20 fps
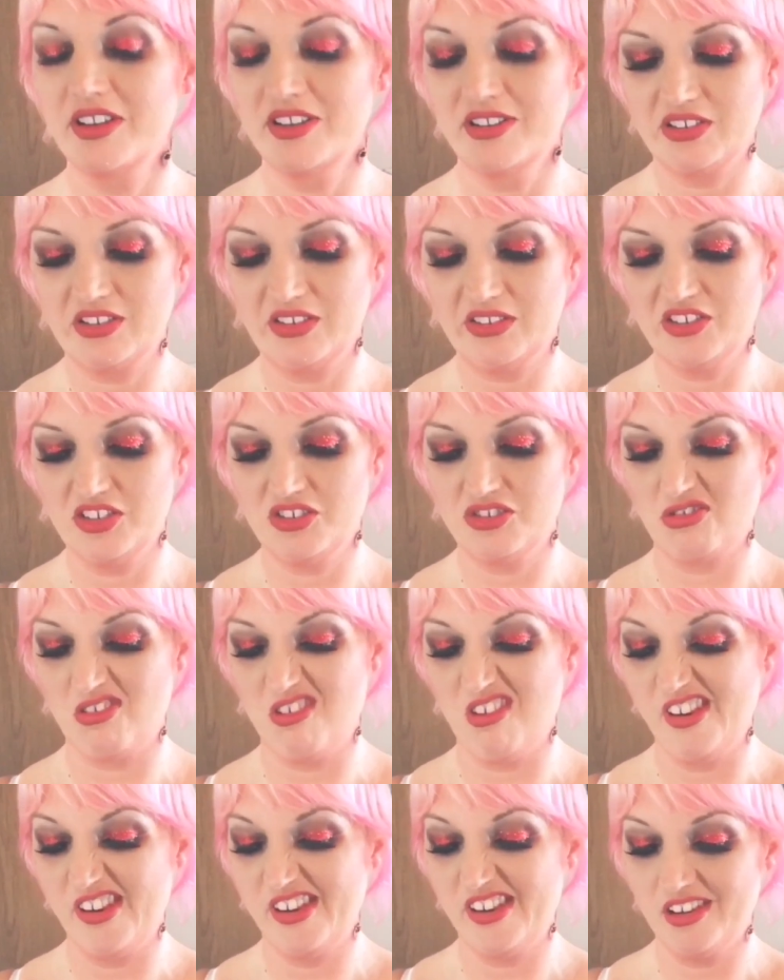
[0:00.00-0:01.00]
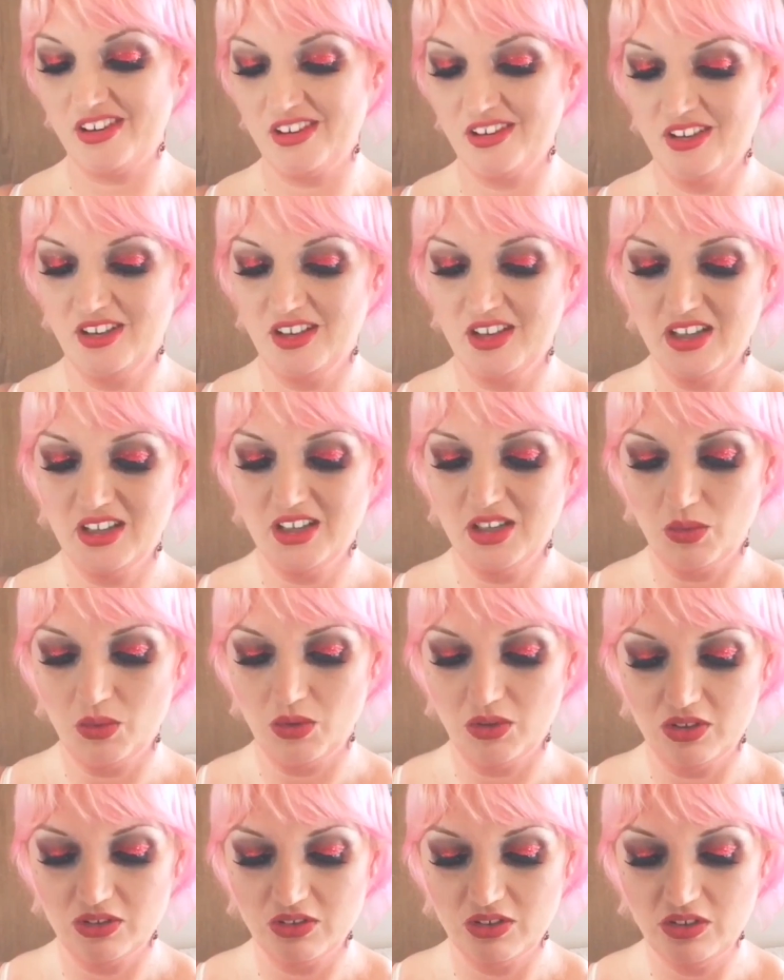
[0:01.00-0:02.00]
It's just the drying.
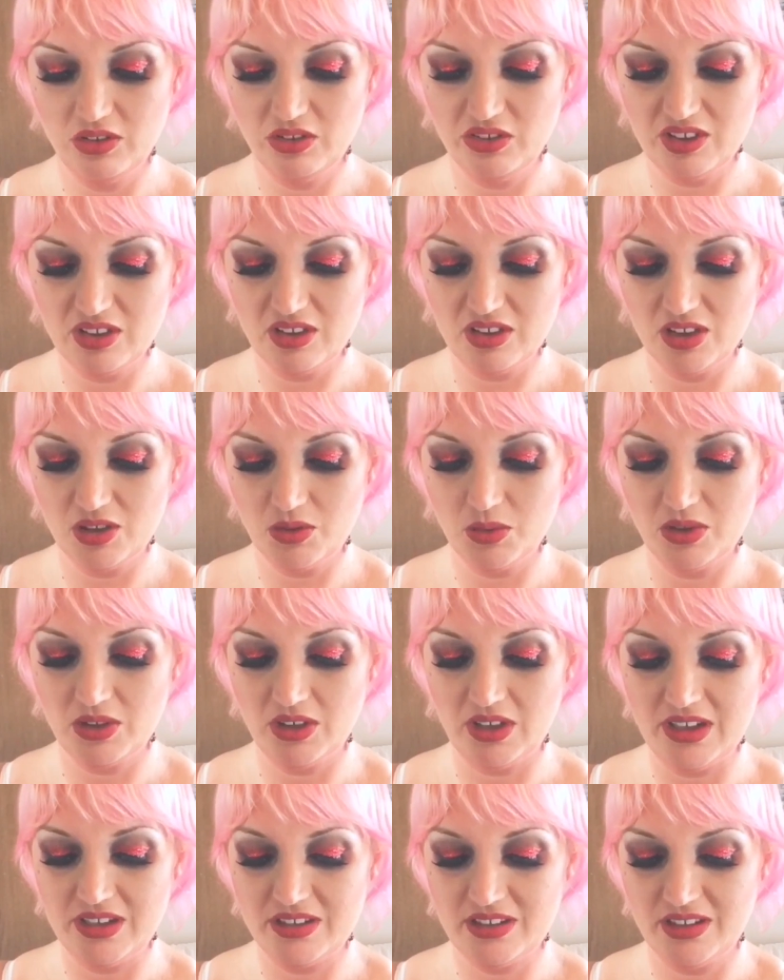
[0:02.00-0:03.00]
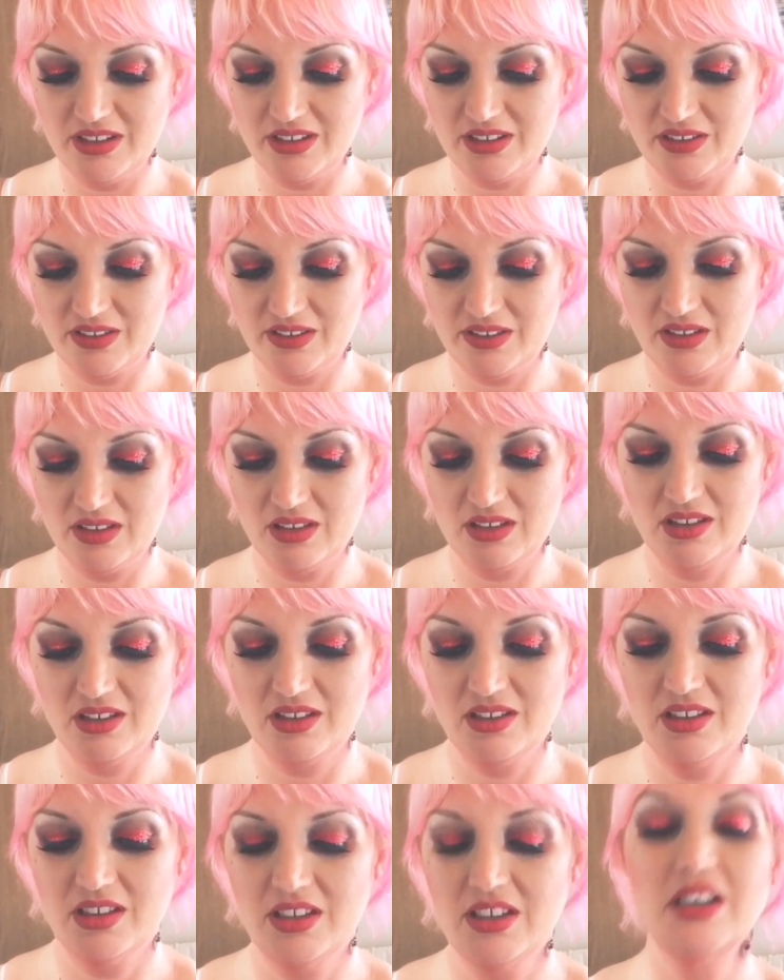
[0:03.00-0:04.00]
Using liquid latex,
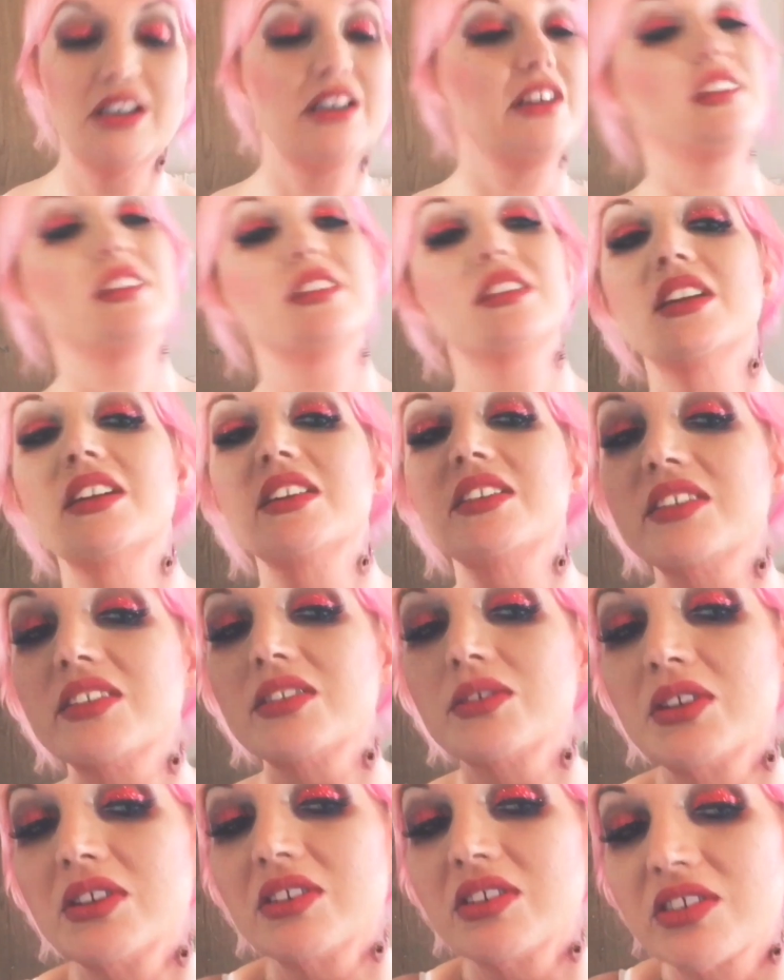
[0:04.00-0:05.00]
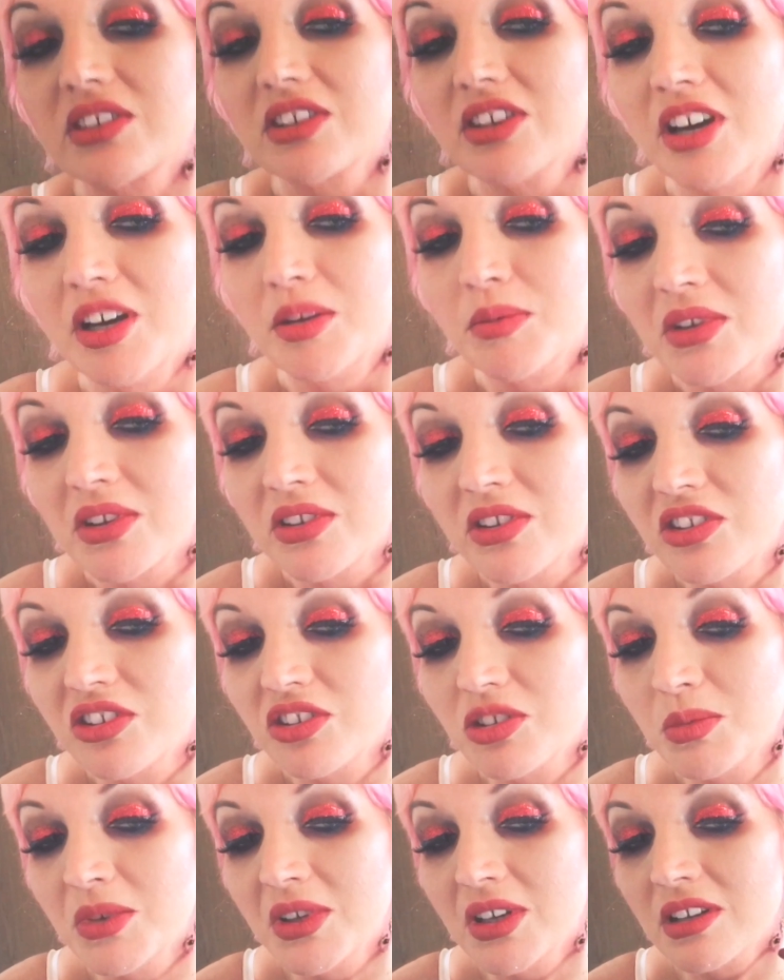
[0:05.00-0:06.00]
that's what's time
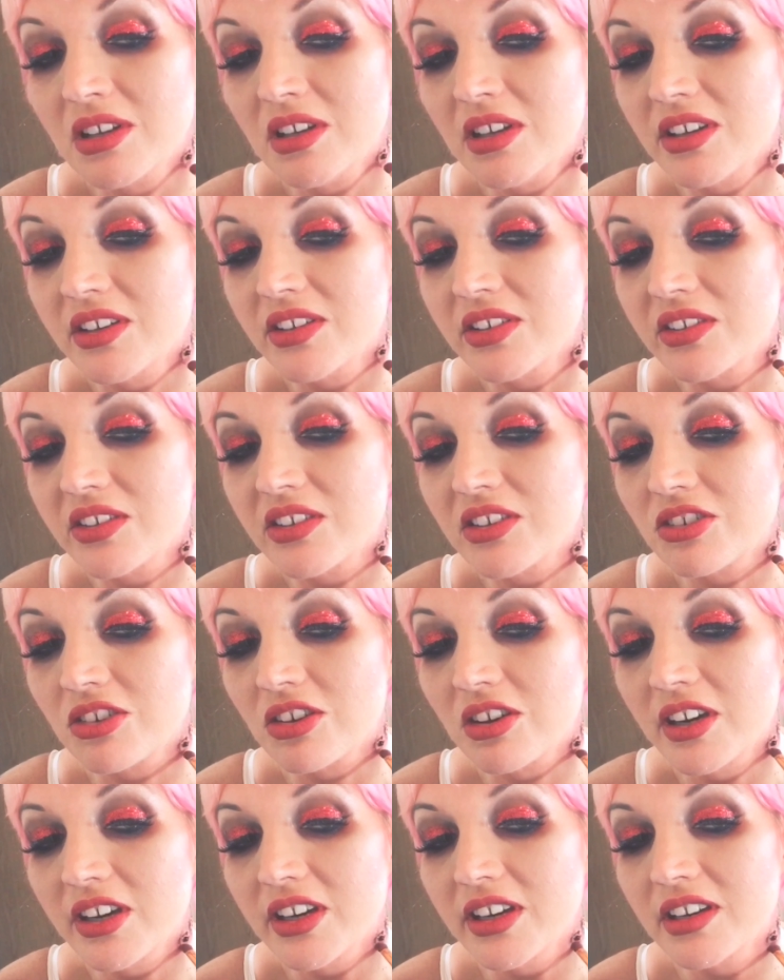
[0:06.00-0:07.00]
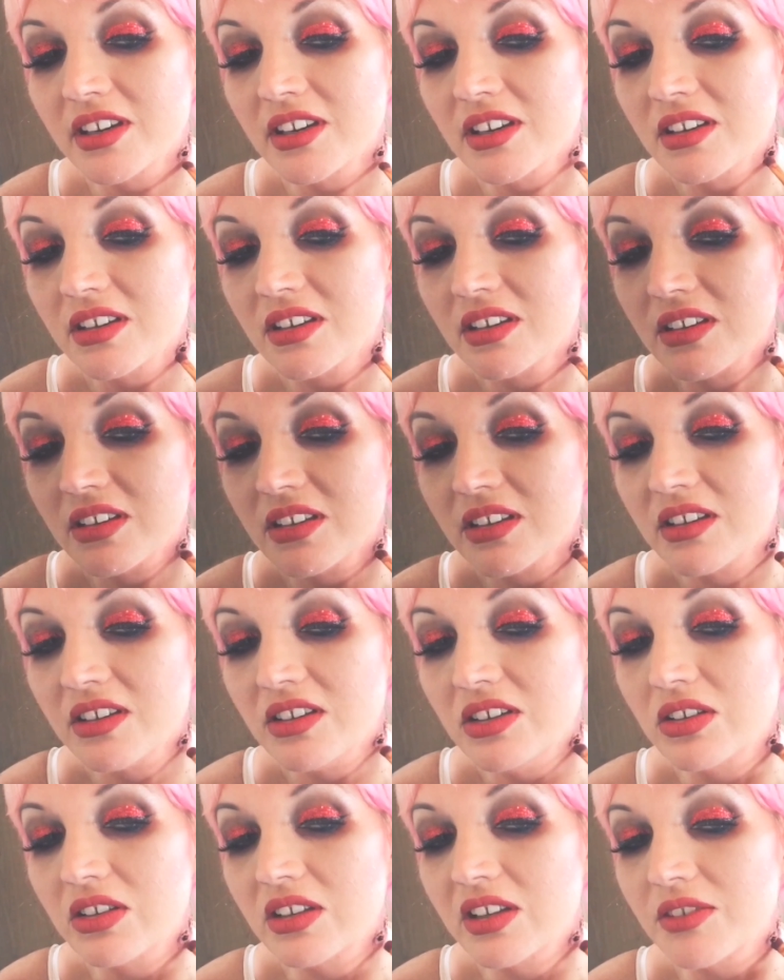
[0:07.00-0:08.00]
consuming a lot, is the drying.
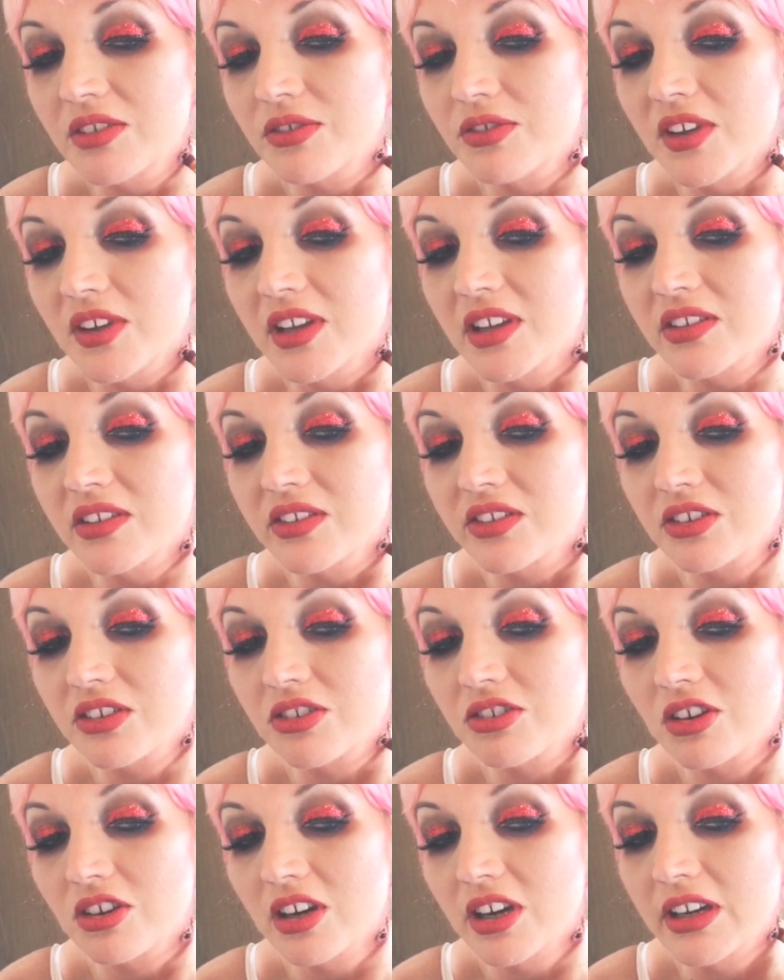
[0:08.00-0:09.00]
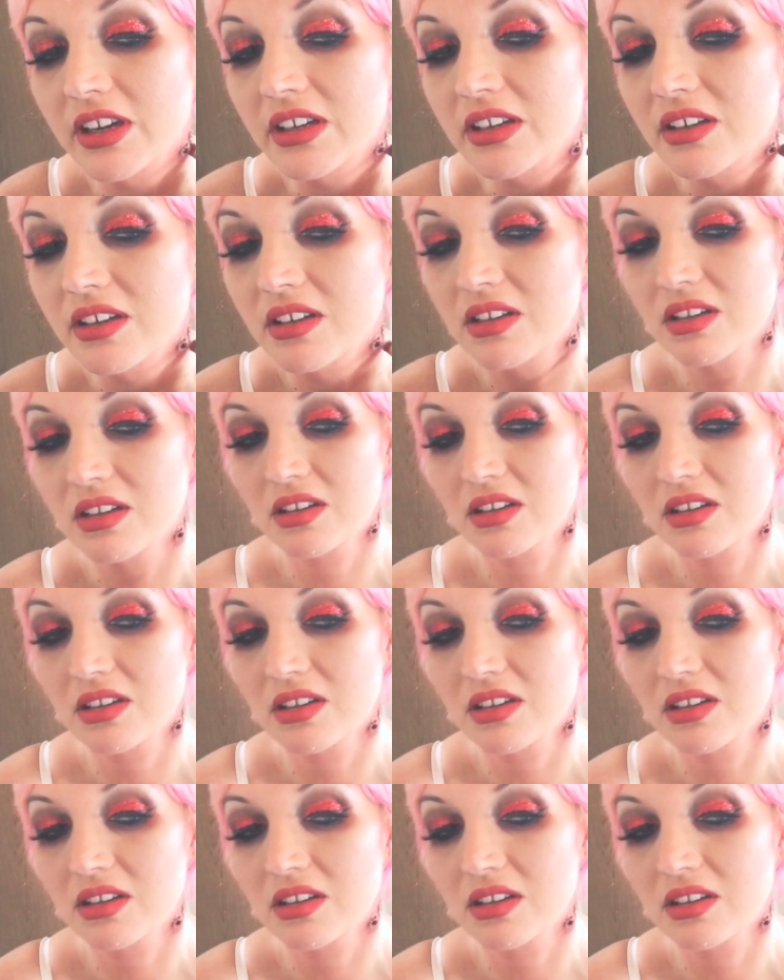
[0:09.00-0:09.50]
You can get fans to dry.